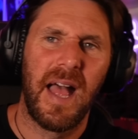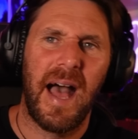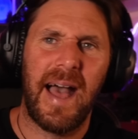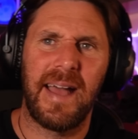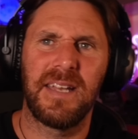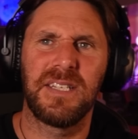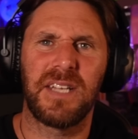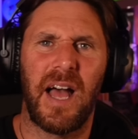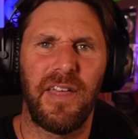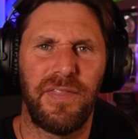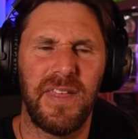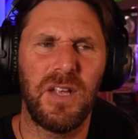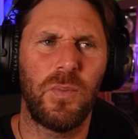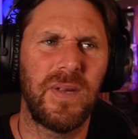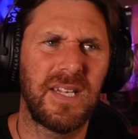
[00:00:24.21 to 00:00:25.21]
And I
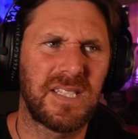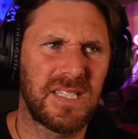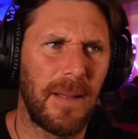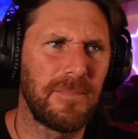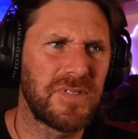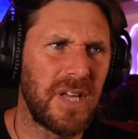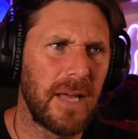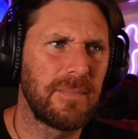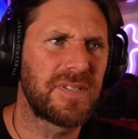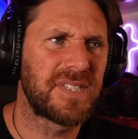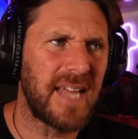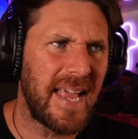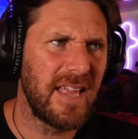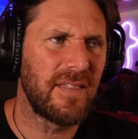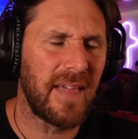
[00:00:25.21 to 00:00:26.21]
think we sometimes
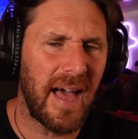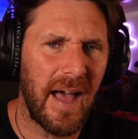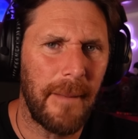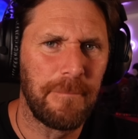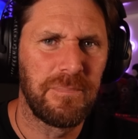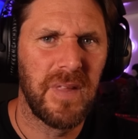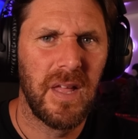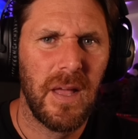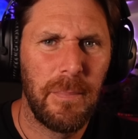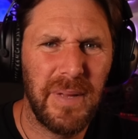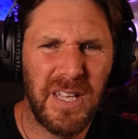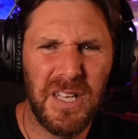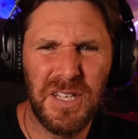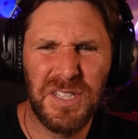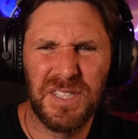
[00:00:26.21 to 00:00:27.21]
say that
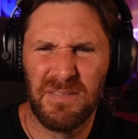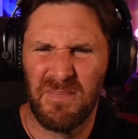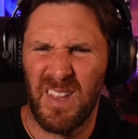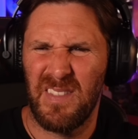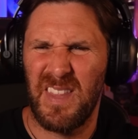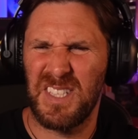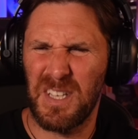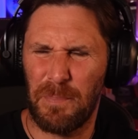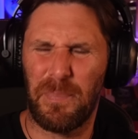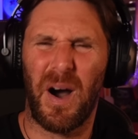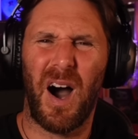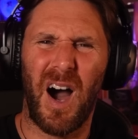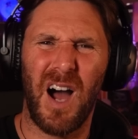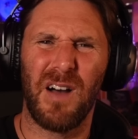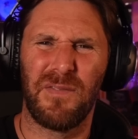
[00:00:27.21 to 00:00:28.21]
because there's a
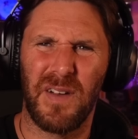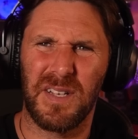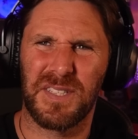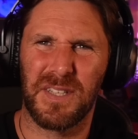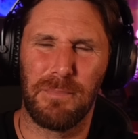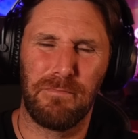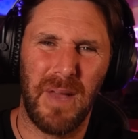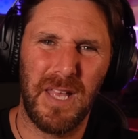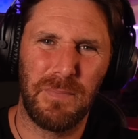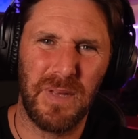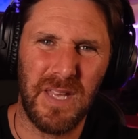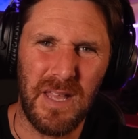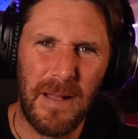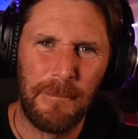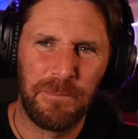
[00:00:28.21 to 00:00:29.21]
part of us that
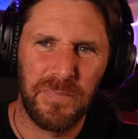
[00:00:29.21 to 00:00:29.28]
maybe